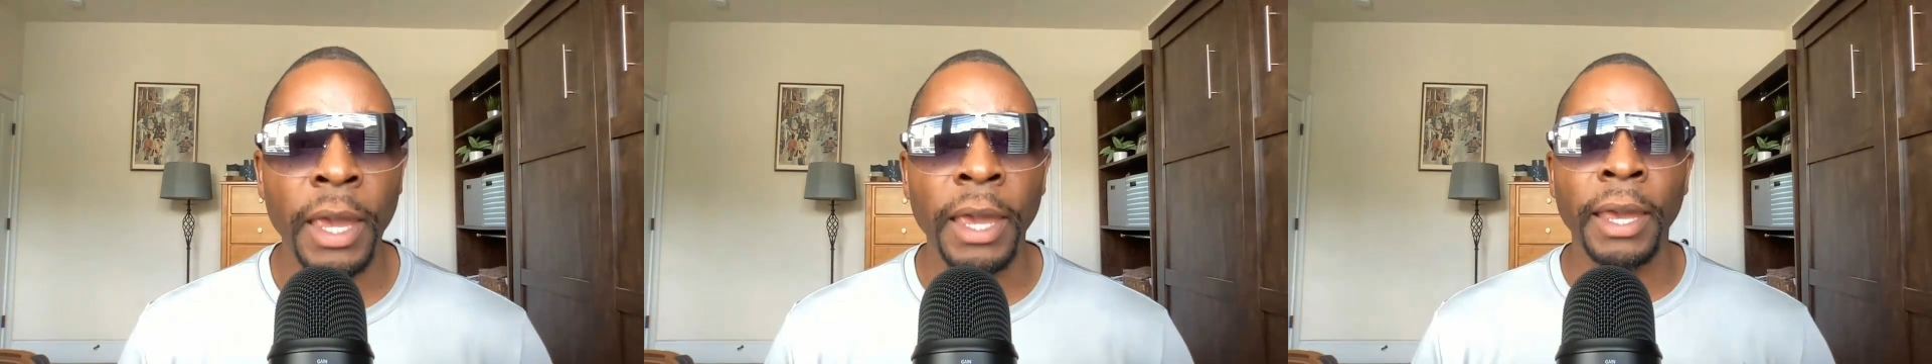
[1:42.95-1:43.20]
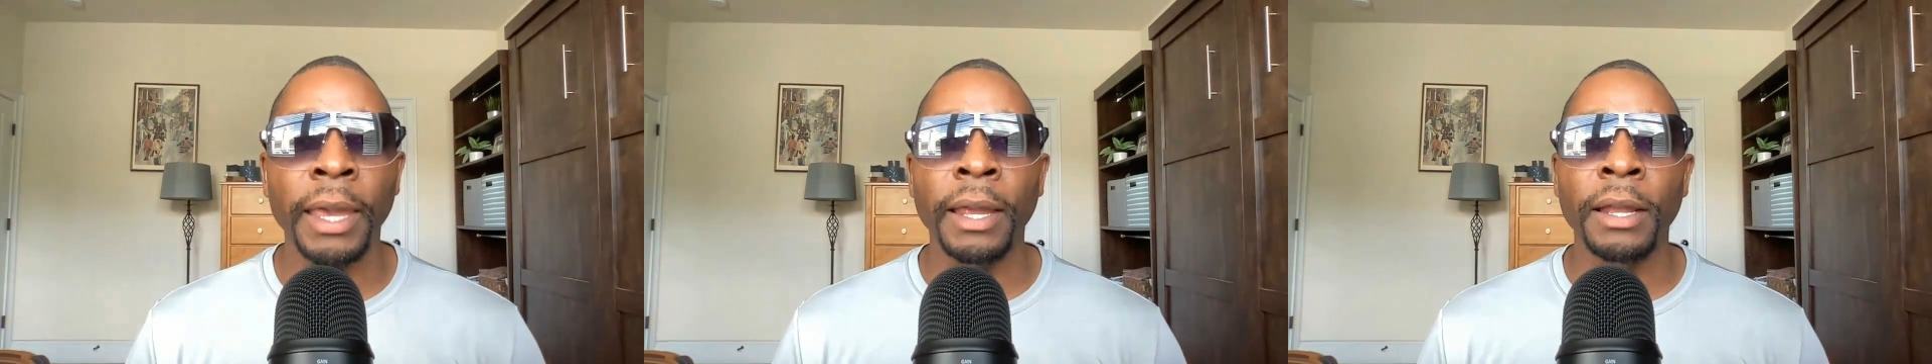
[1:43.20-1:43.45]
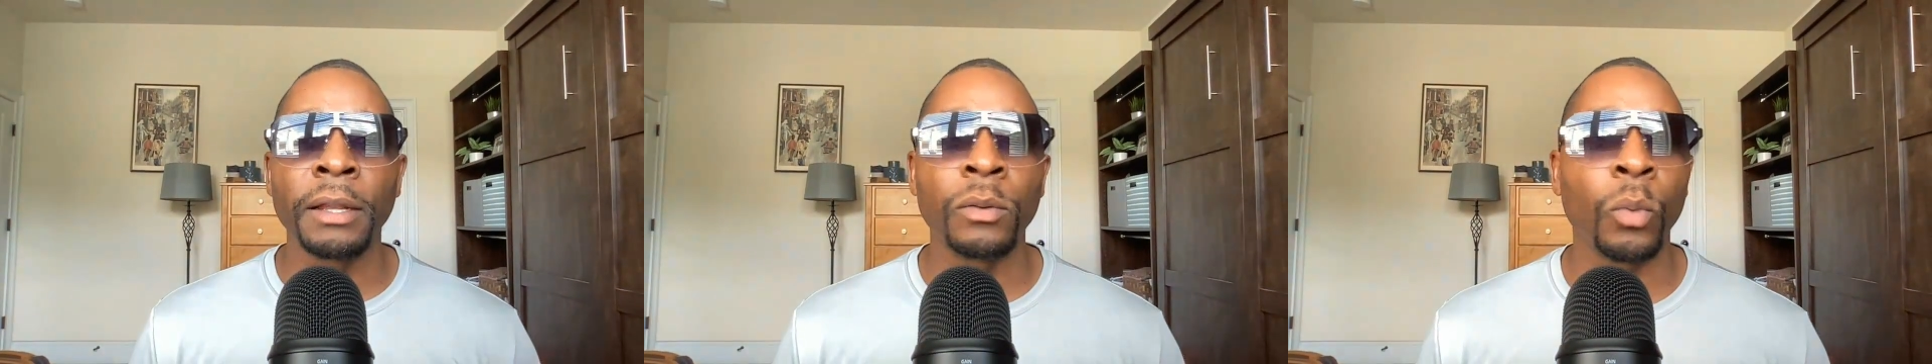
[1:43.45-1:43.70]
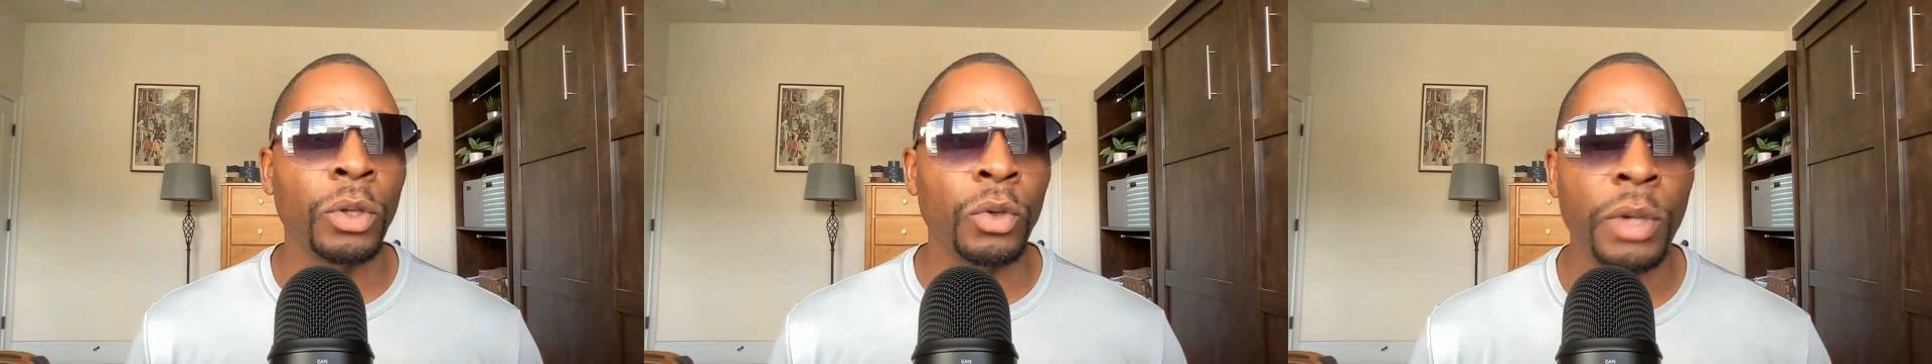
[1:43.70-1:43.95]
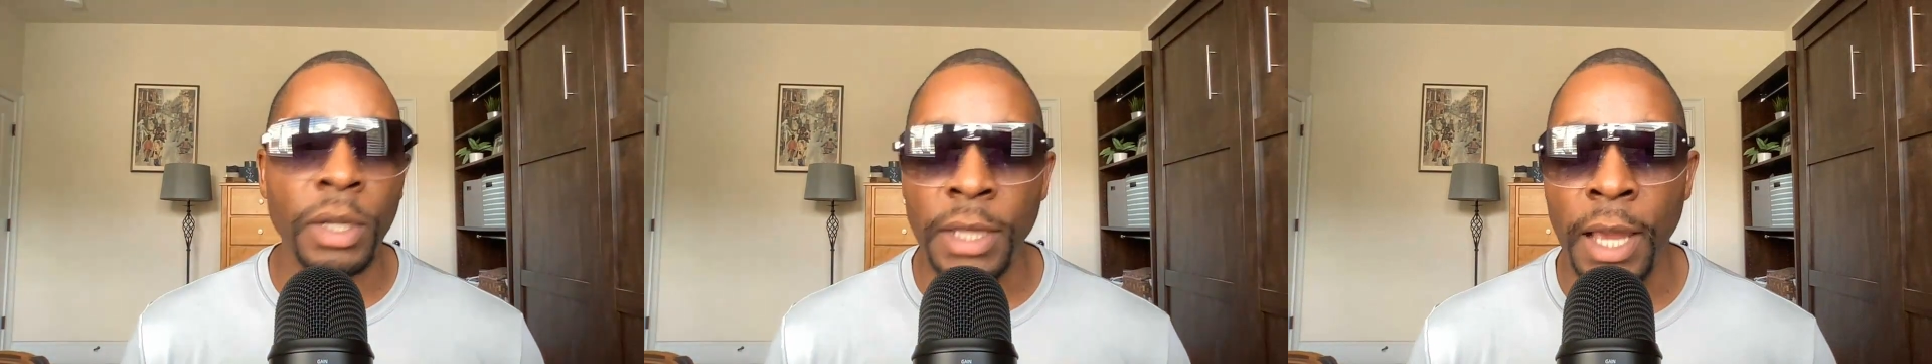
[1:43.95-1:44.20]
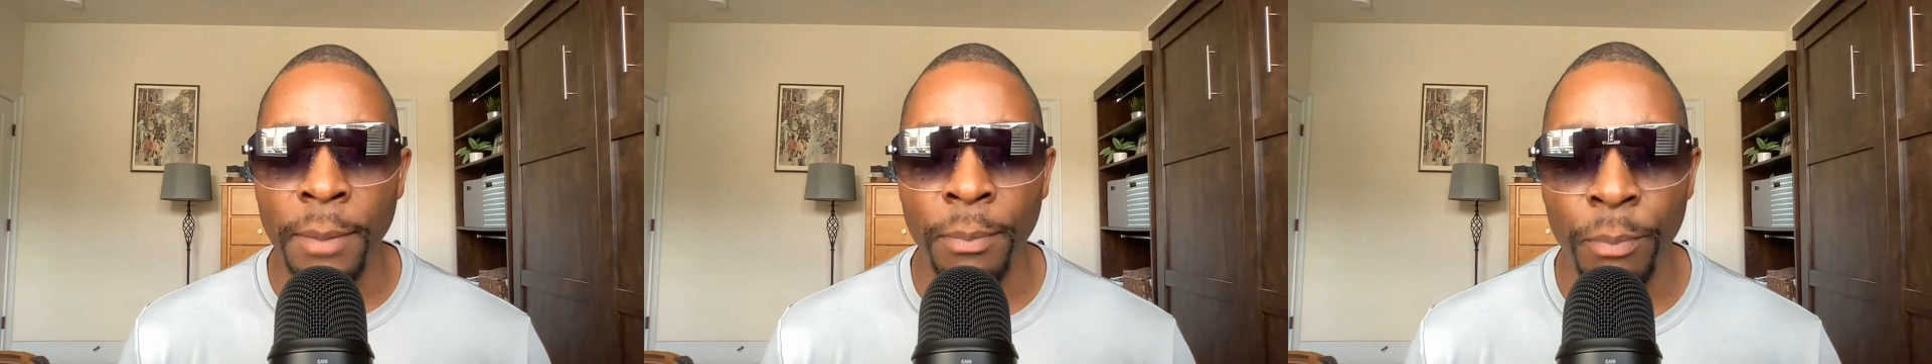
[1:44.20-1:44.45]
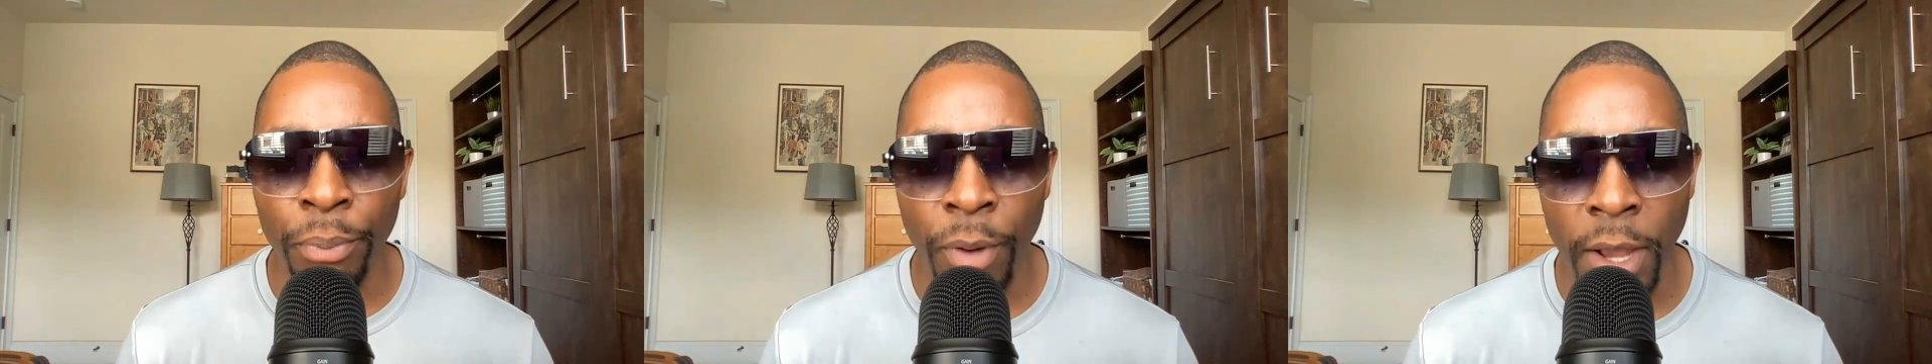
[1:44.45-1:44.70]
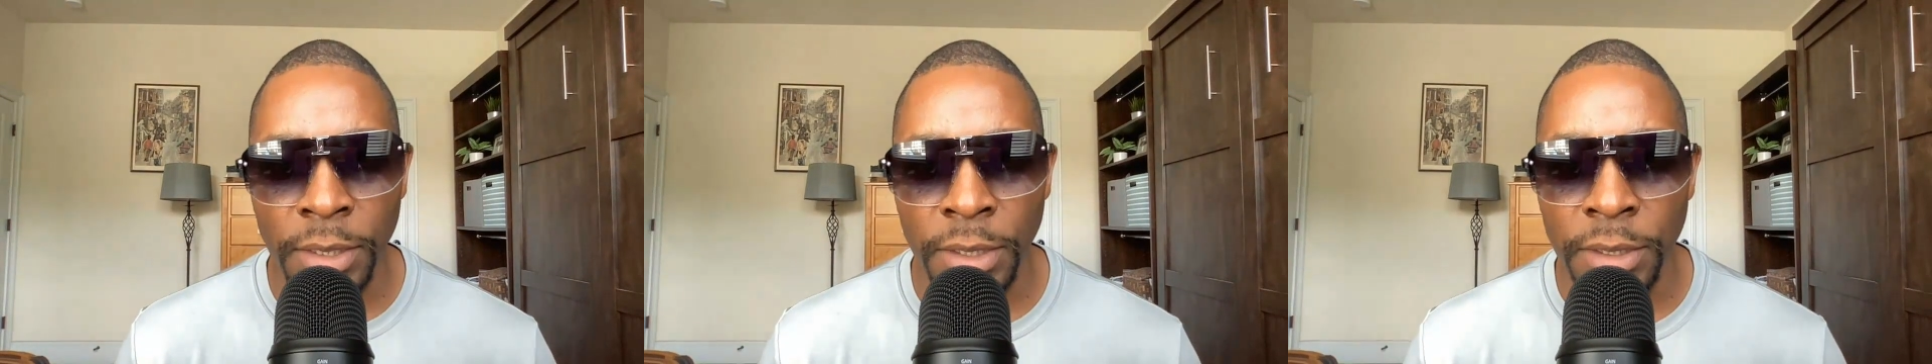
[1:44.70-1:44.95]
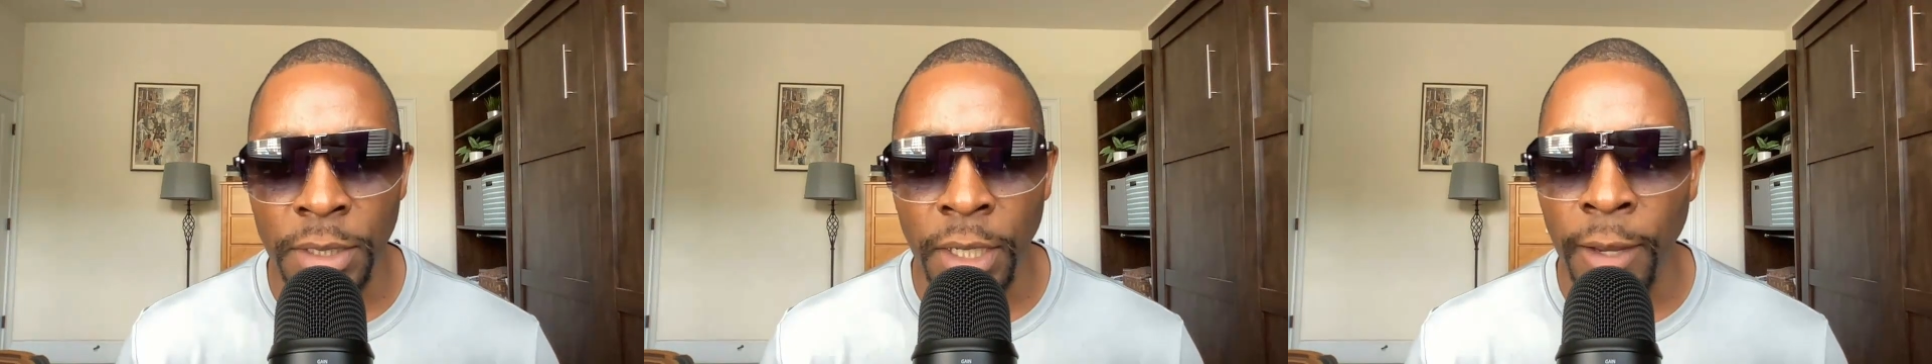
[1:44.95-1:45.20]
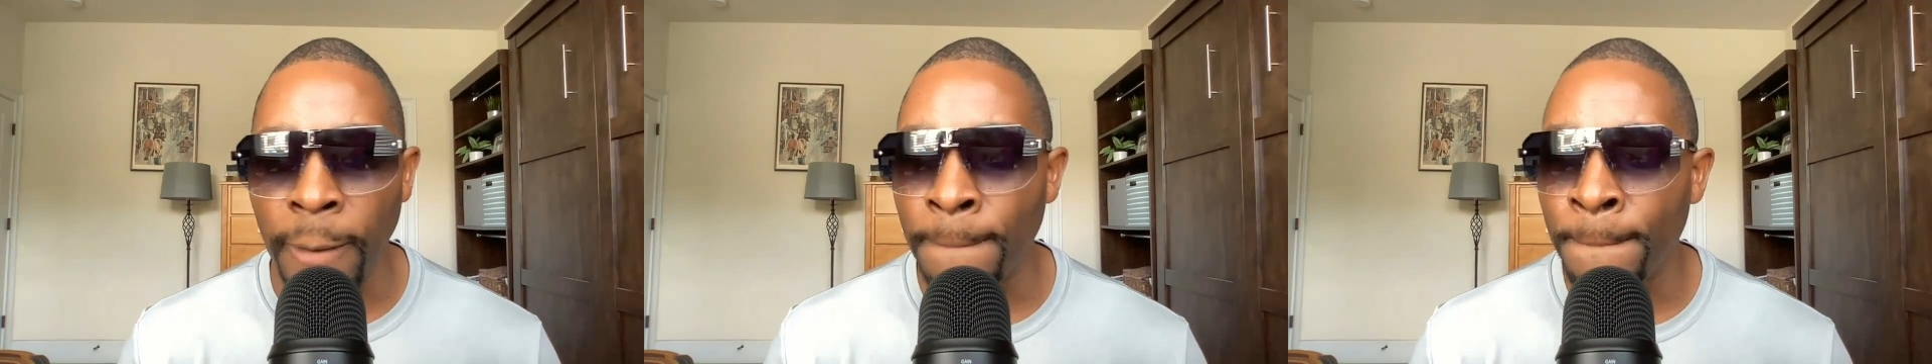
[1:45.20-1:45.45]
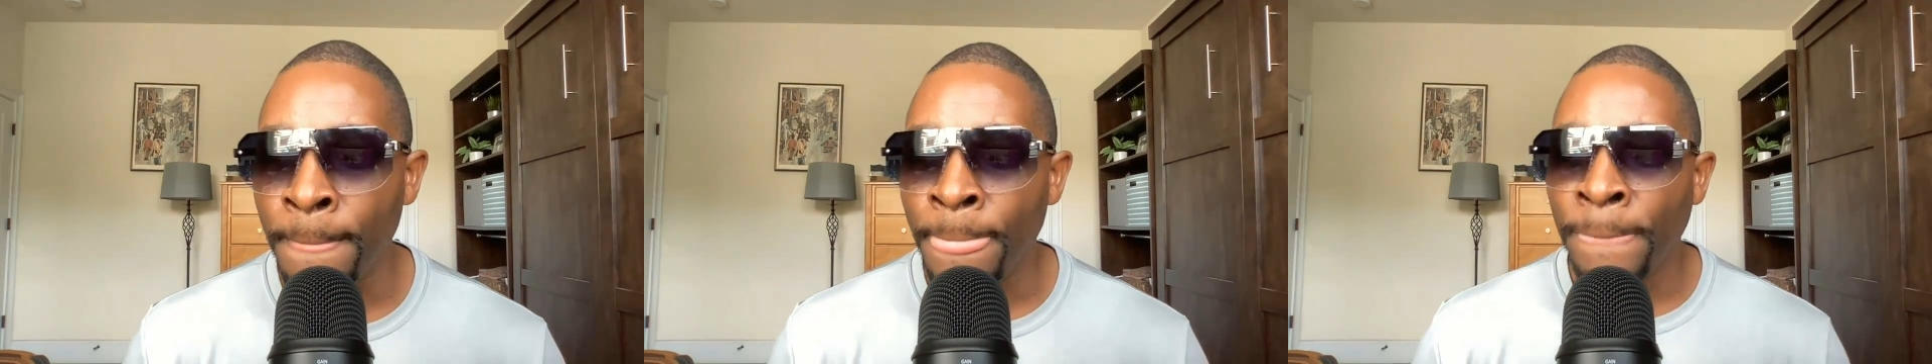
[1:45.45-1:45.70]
and when you get that process done,